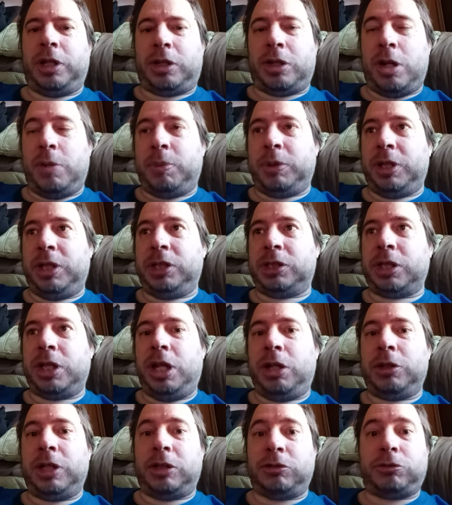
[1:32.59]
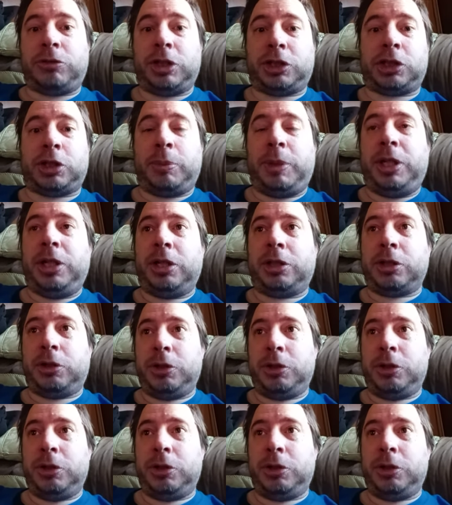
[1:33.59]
a couple days ago that WrestleMania